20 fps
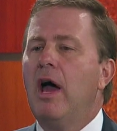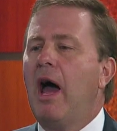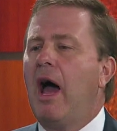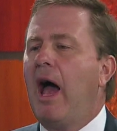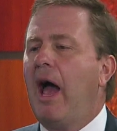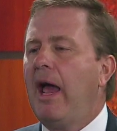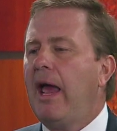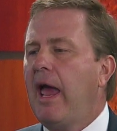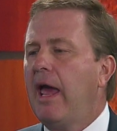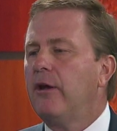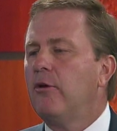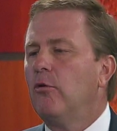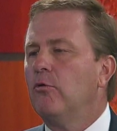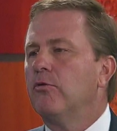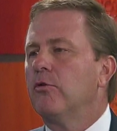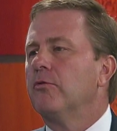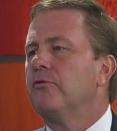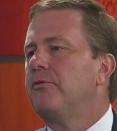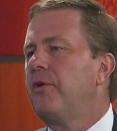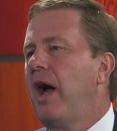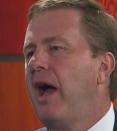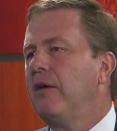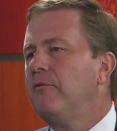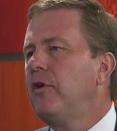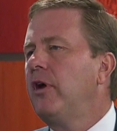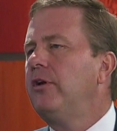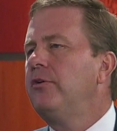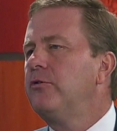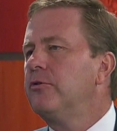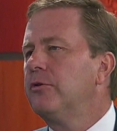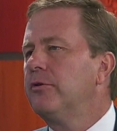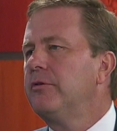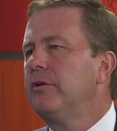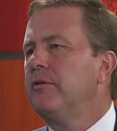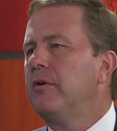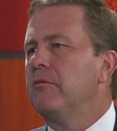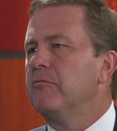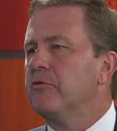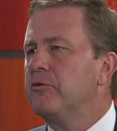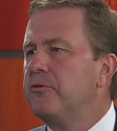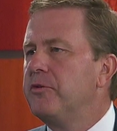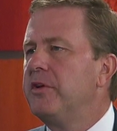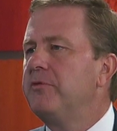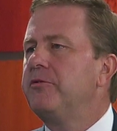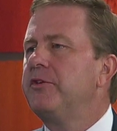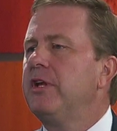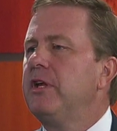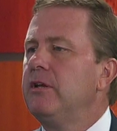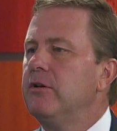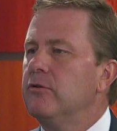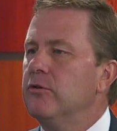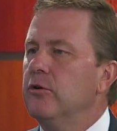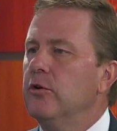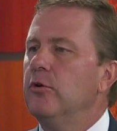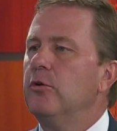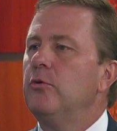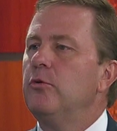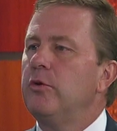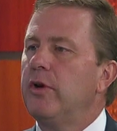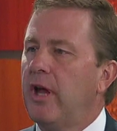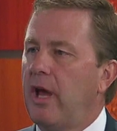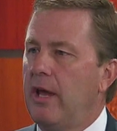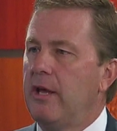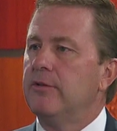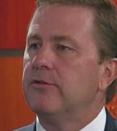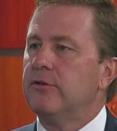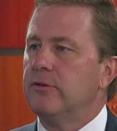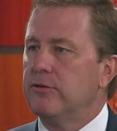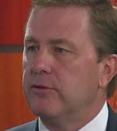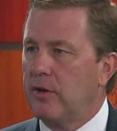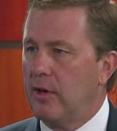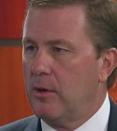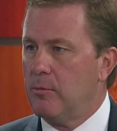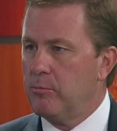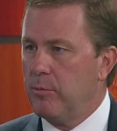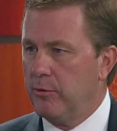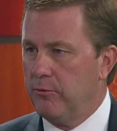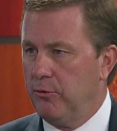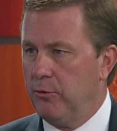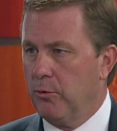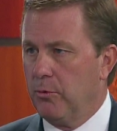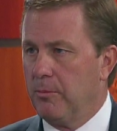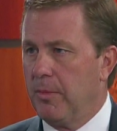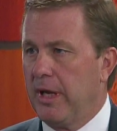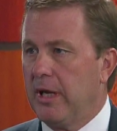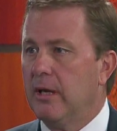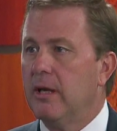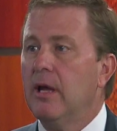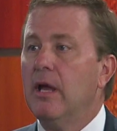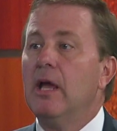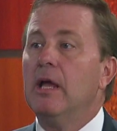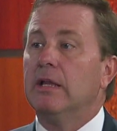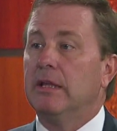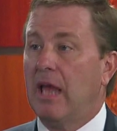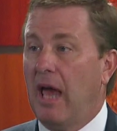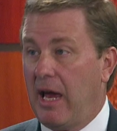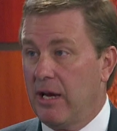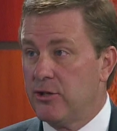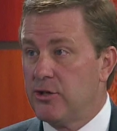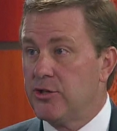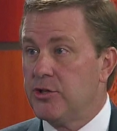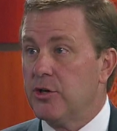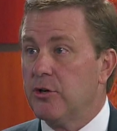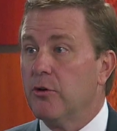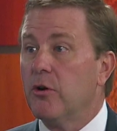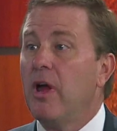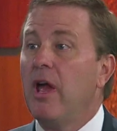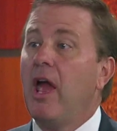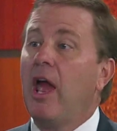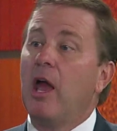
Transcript: I had over 550 new cases come before me last year,